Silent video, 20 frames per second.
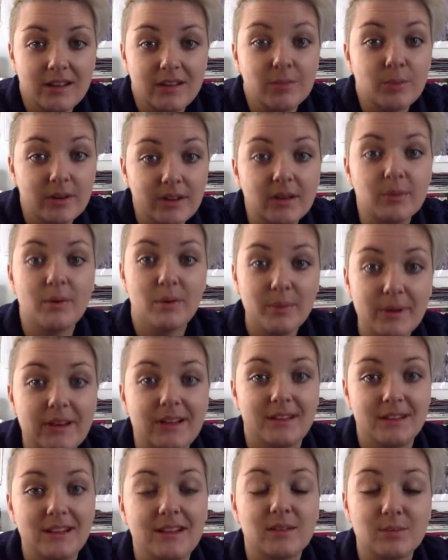it's really what we
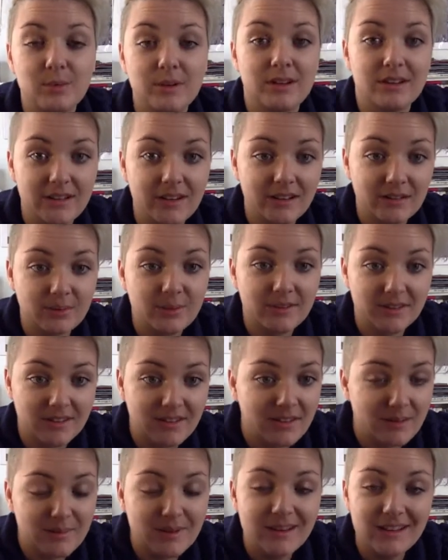need that's what that's what
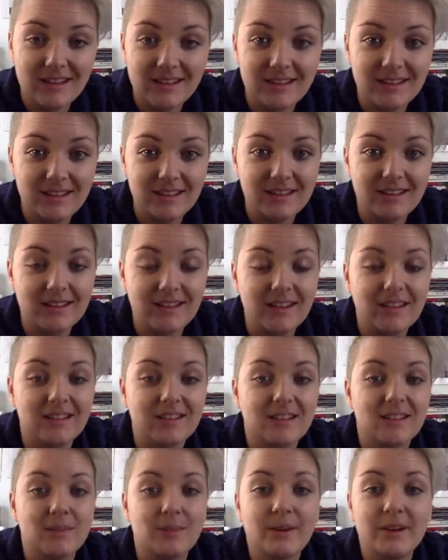cinema needs these days
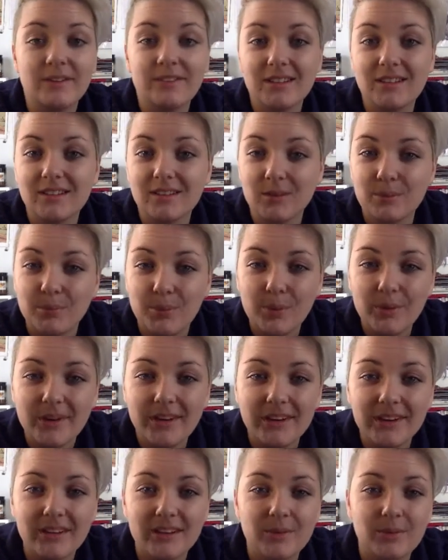that's why everything's so
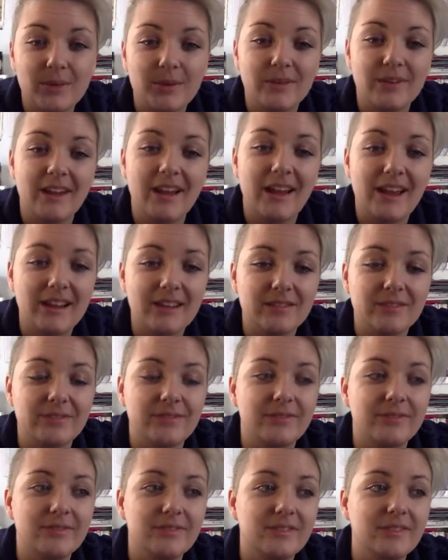boring because we don't have
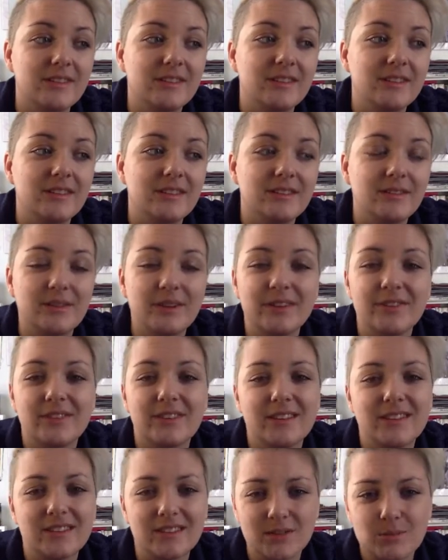we have
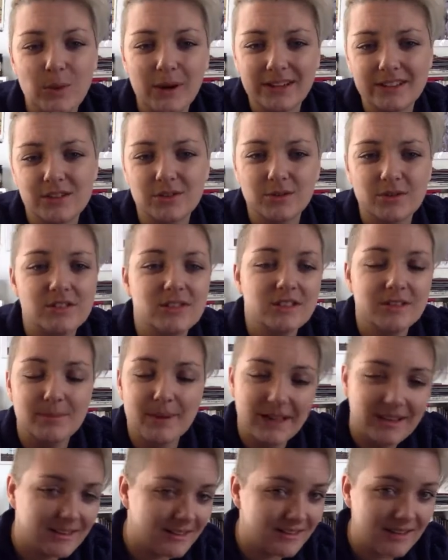the white dudes just
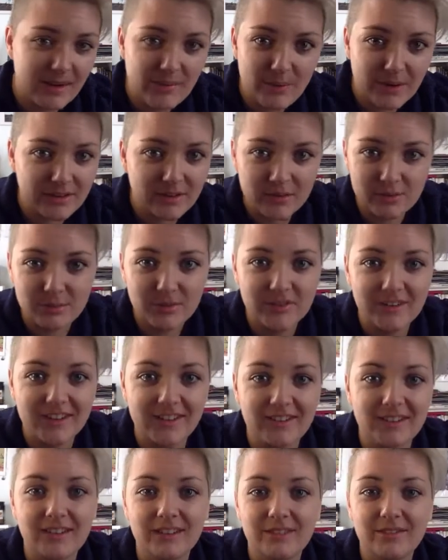making the same white dude
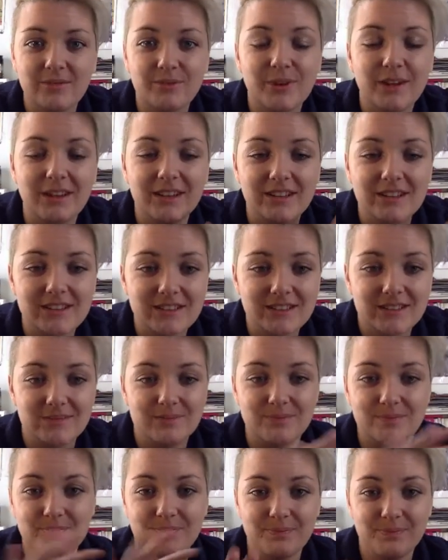movies and if we can just
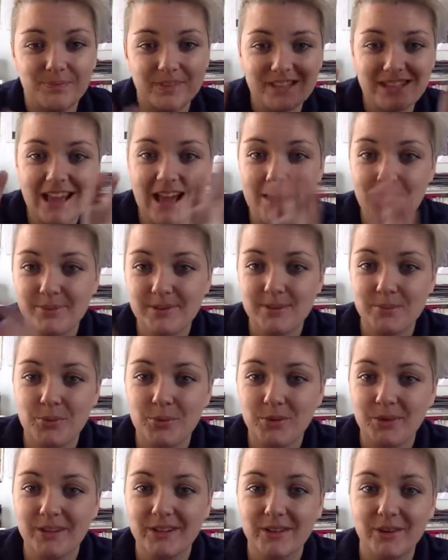stop
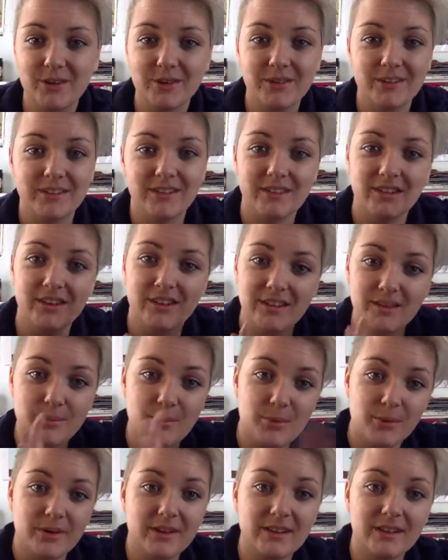supporting those and start
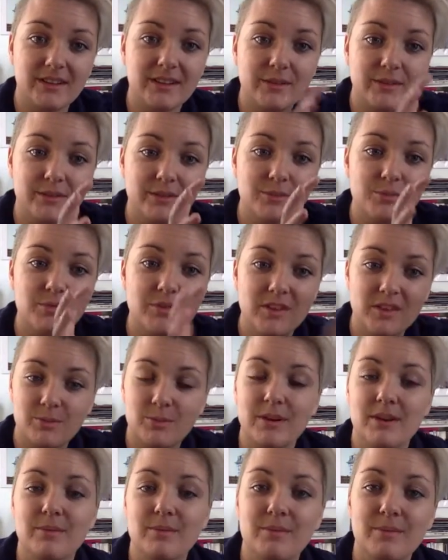supporting the, the movies
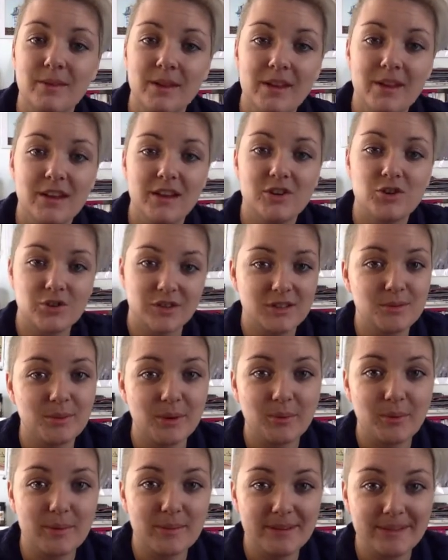written and directed
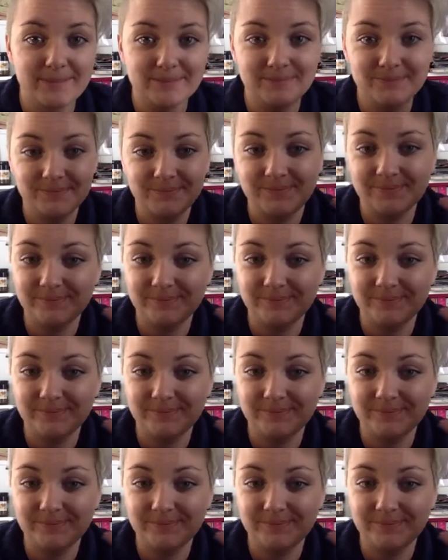by women